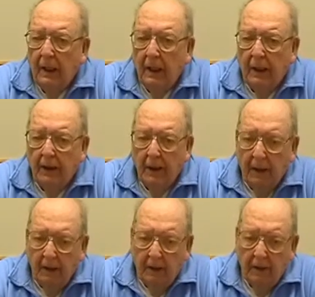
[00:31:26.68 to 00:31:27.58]
And
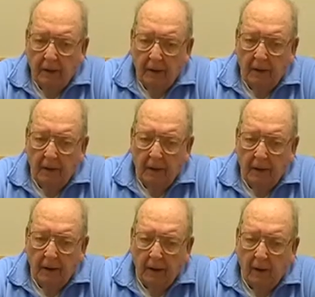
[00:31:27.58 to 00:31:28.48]
then
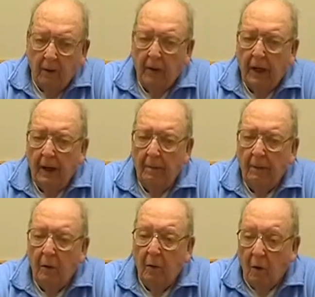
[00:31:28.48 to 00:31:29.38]
uh, along
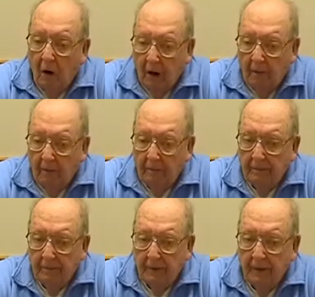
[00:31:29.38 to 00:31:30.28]
came Guam,
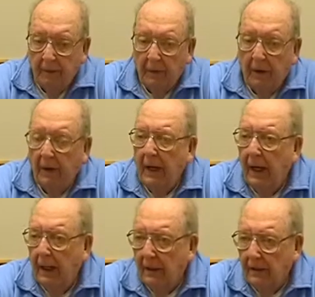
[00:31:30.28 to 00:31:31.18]
the
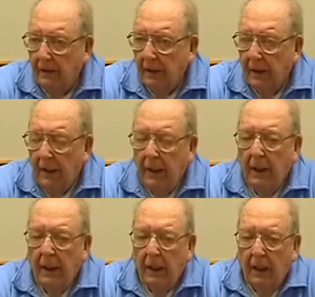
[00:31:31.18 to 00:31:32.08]
Marianas,
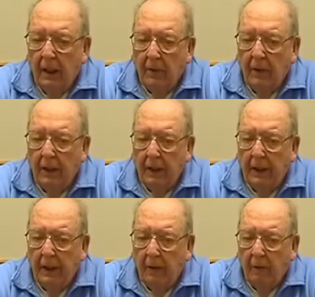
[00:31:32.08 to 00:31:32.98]
and
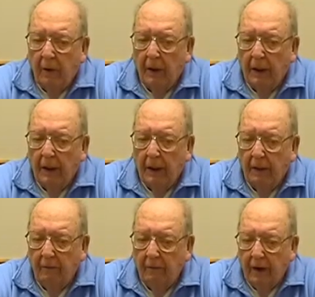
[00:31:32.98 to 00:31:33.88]
we uh, were in the
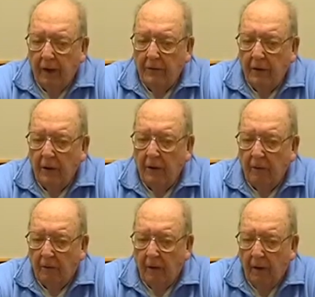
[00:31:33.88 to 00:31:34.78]
invasion
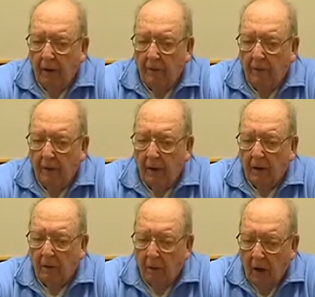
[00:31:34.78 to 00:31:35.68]
of, of uh,
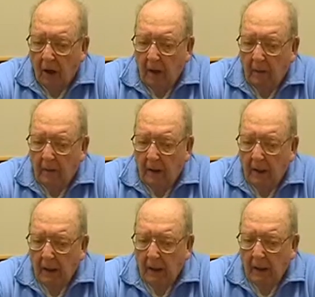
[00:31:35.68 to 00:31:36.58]
Guam,
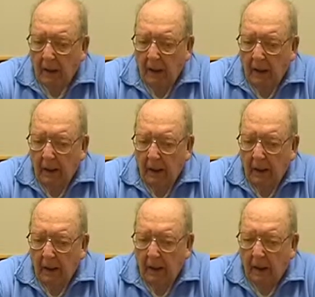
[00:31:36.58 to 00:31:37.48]

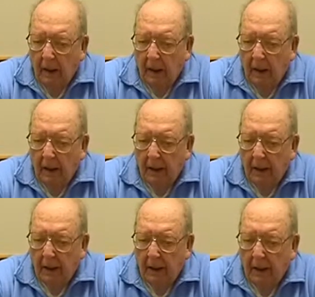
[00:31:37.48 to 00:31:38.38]

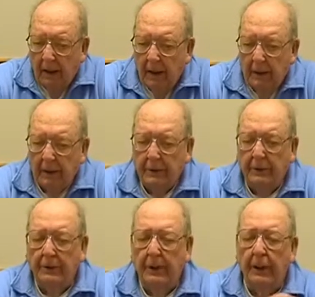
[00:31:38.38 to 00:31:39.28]
uh, let's
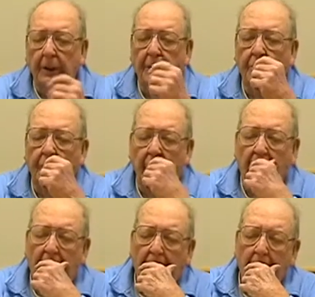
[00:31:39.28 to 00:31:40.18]
see, in
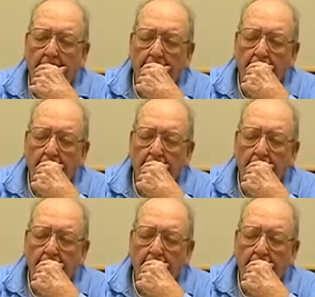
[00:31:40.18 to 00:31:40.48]
July.